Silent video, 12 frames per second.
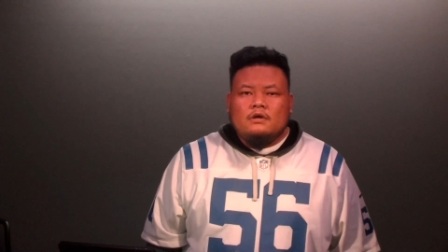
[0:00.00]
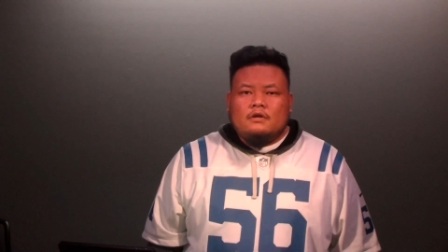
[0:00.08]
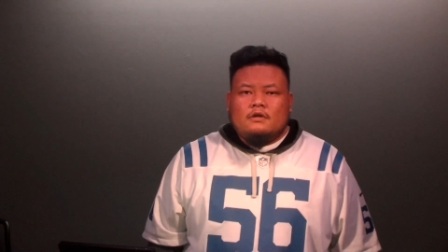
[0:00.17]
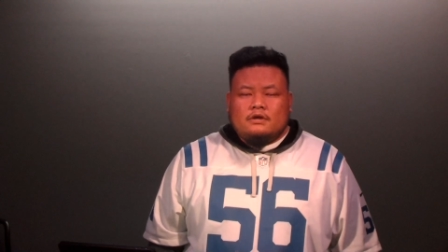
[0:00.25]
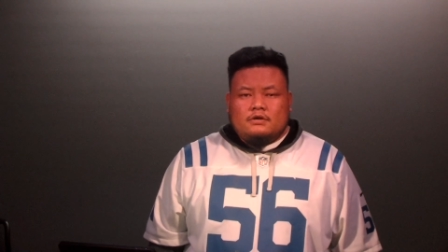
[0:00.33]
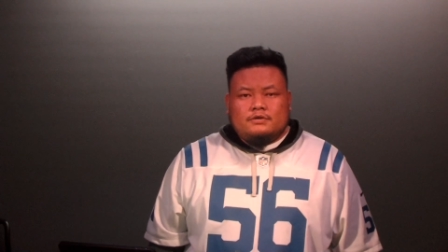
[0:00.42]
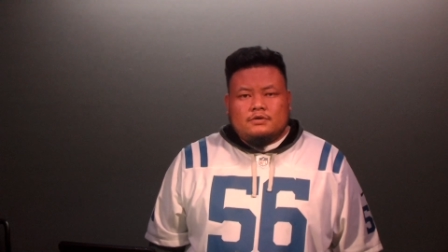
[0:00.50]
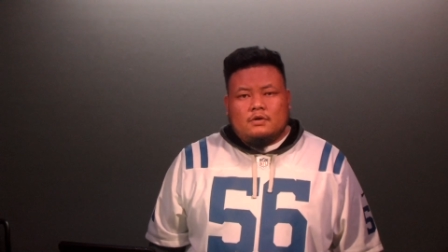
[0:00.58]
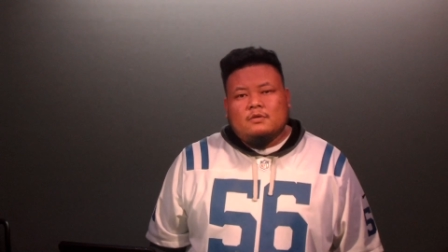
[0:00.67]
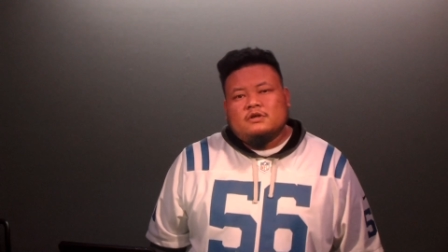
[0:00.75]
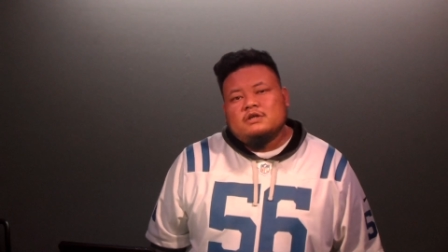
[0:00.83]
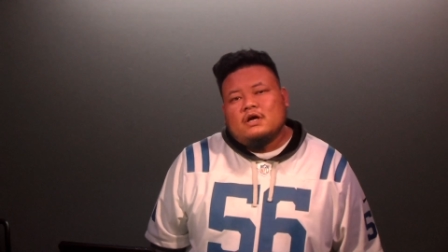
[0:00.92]
Thank you so
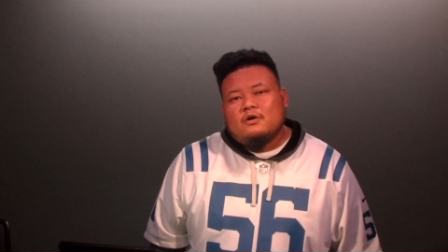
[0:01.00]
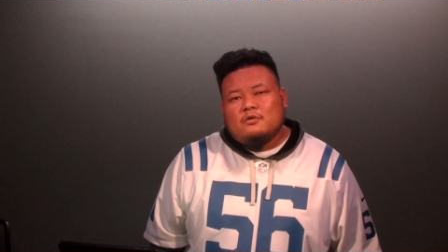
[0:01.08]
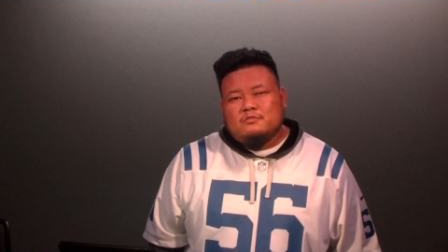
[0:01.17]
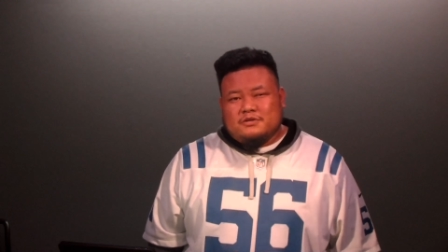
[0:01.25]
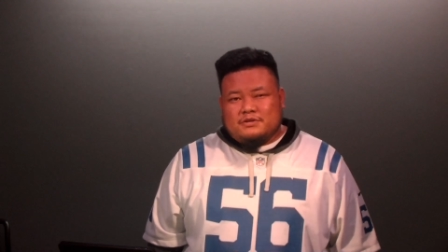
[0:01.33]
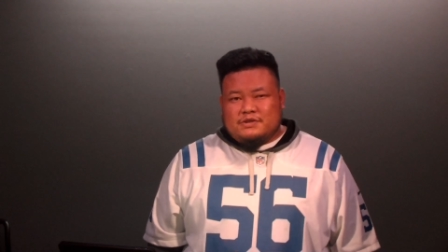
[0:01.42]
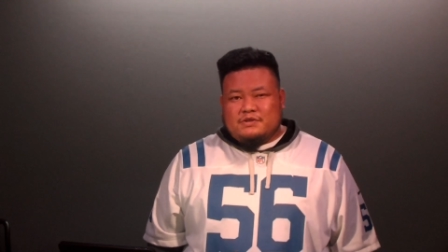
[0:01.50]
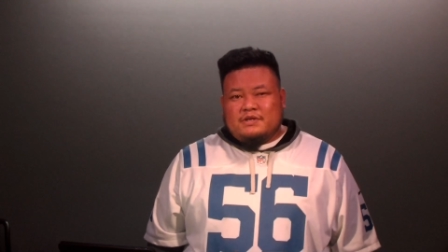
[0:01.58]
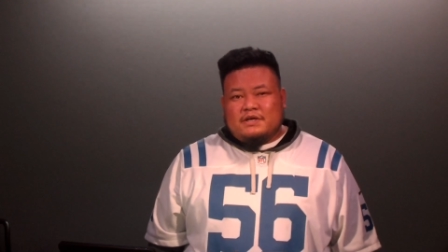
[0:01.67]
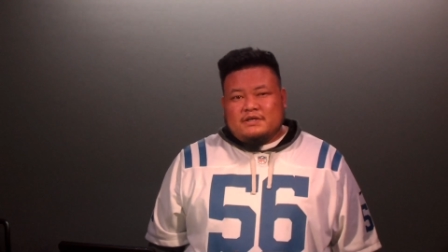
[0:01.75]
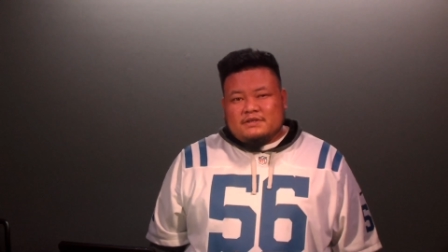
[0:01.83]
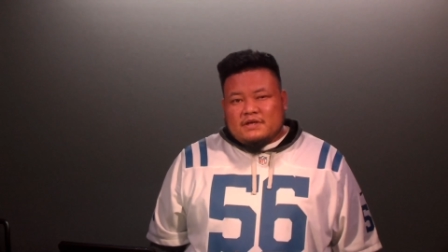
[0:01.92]
much. I hope to see you
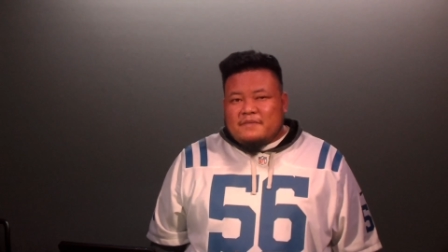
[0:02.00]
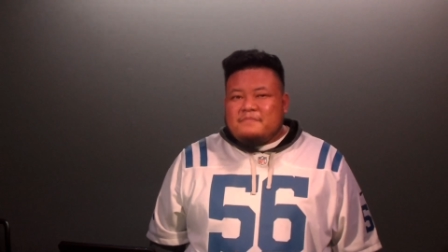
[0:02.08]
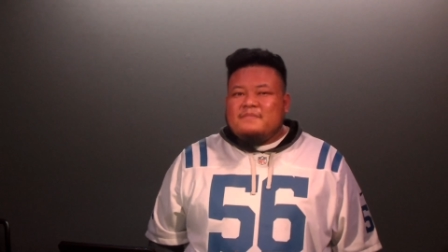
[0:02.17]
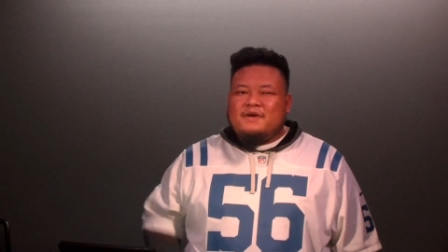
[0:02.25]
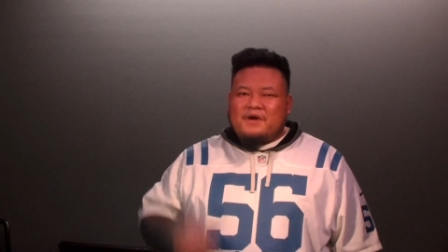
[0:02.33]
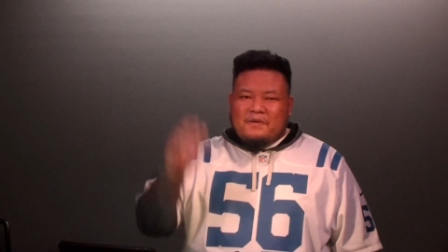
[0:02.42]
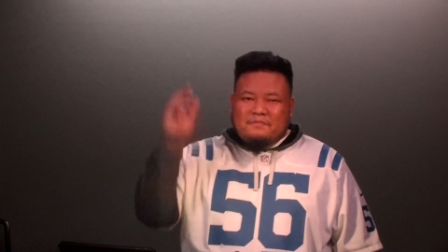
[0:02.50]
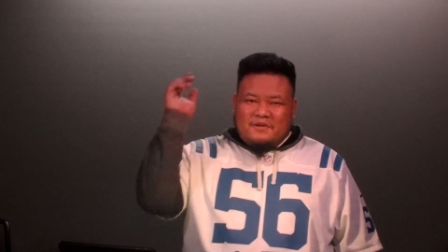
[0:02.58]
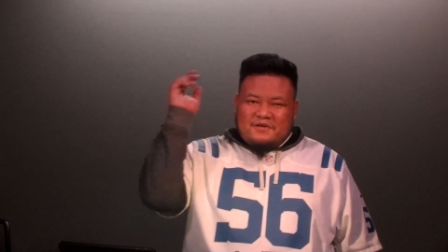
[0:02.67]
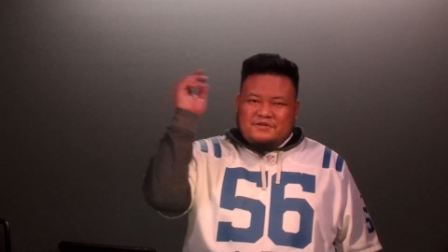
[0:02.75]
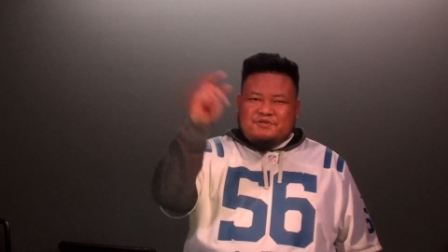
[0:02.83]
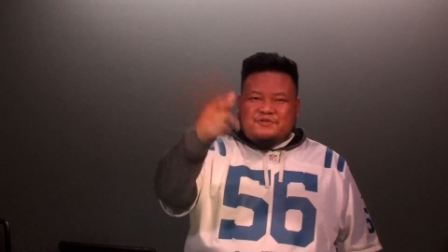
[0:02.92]
next time. God
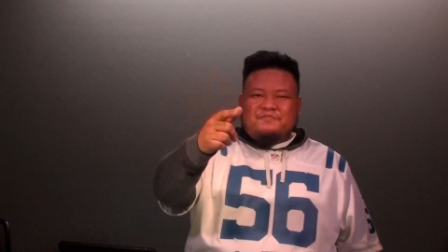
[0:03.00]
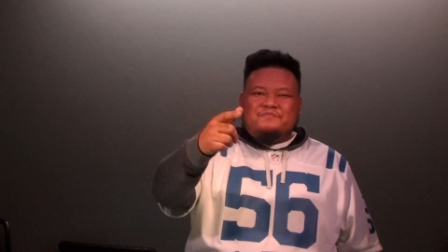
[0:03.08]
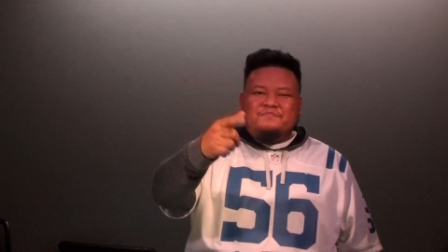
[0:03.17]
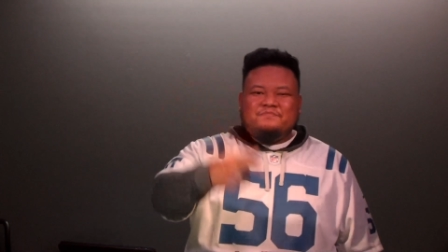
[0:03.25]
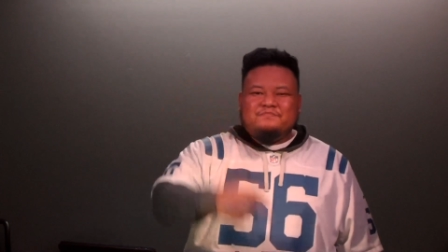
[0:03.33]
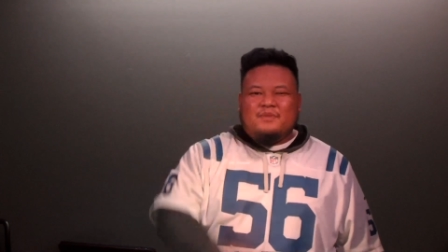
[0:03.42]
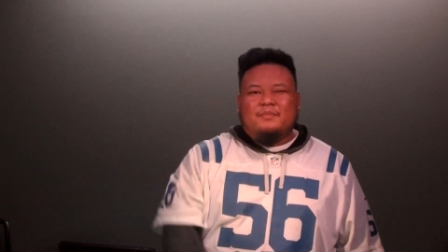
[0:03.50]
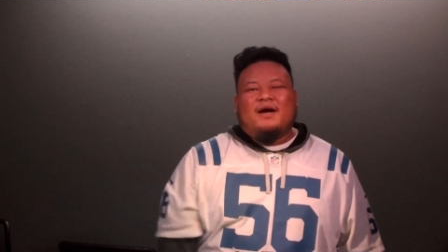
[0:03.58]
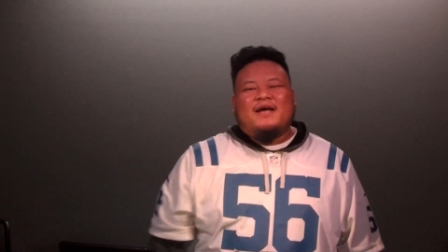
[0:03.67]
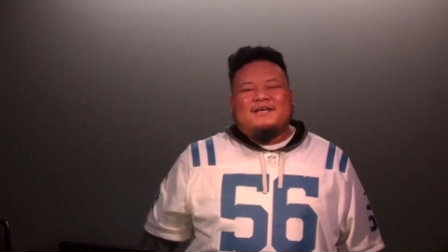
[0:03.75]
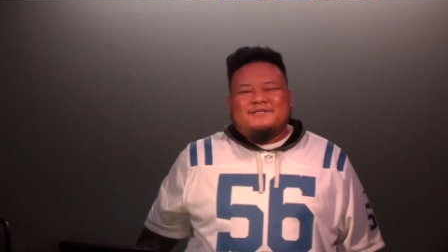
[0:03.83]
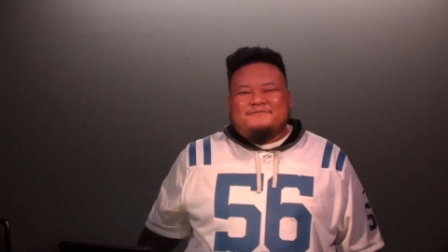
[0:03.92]
bless you. Bye-bye.